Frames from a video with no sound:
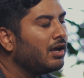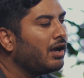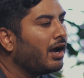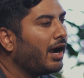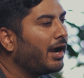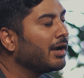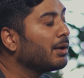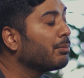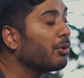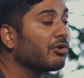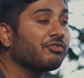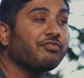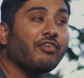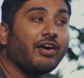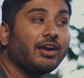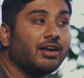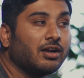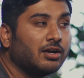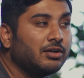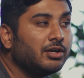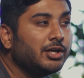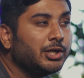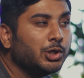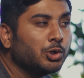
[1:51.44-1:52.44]
and about
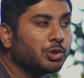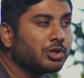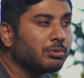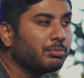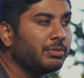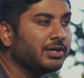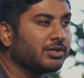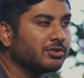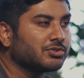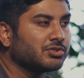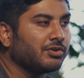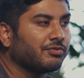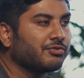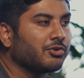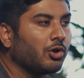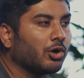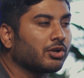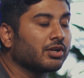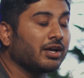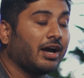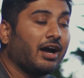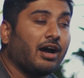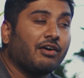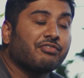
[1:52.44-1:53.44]
500 Newton meters of torque.
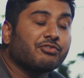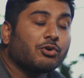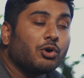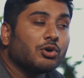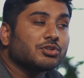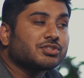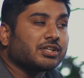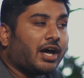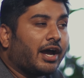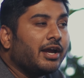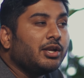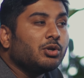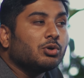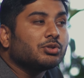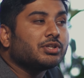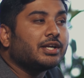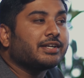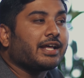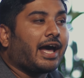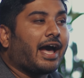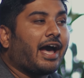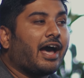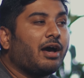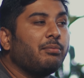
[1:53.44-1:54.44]
Of course, I know
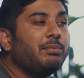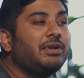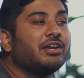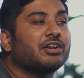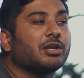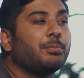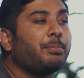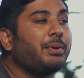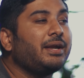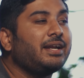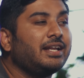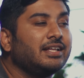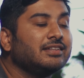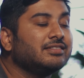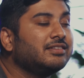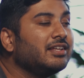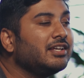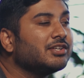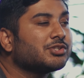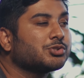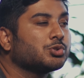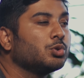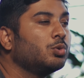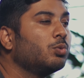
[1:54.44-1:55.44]
that I have been repeating
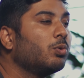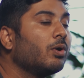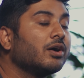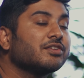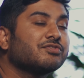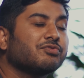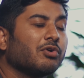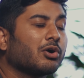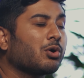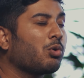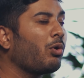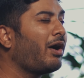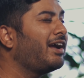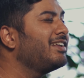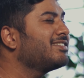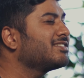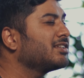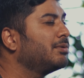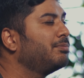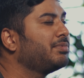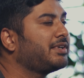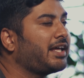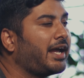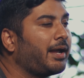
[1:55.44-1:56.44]
these two words for quite
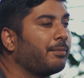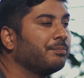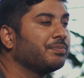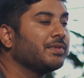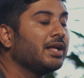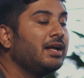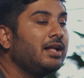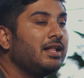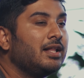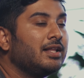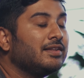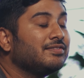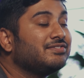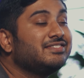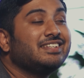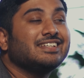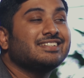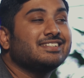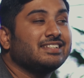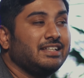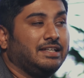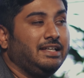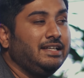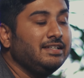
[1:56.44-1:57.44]
some time.
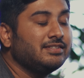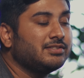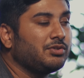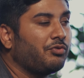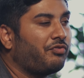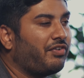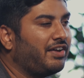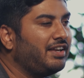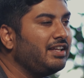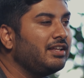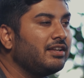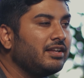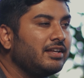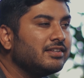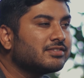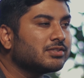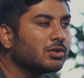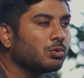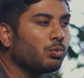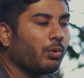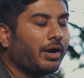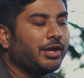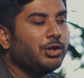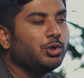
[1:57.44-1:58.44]
This is the very
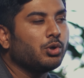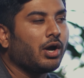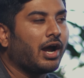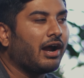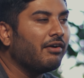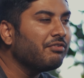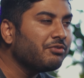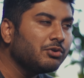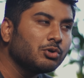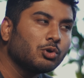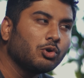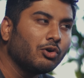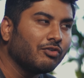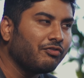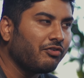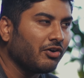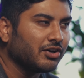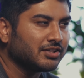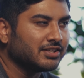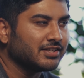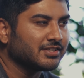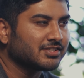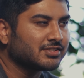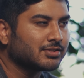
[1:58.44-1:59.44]
reason why you have to go for
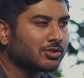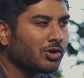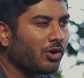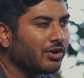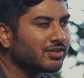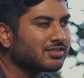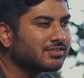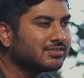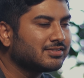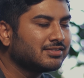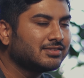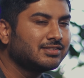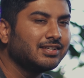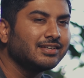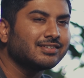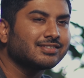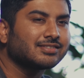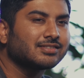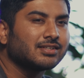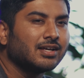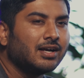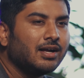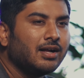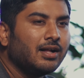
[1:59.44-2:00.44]
this, because this
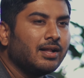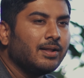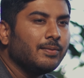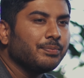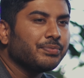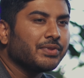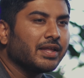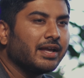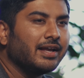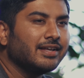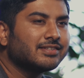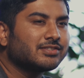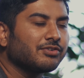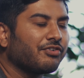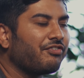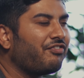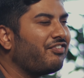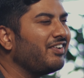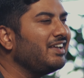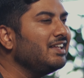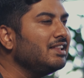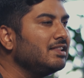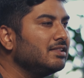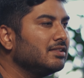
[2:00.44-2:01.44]
is a
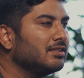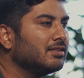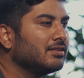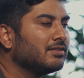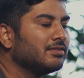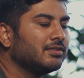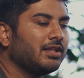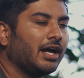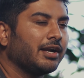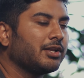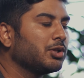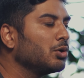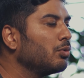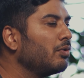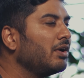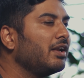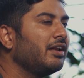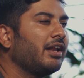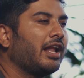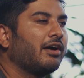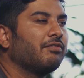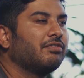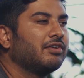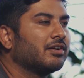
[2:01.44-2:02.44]
feel that you will
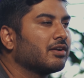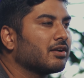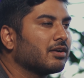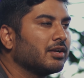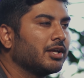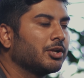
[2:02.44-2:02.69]
never,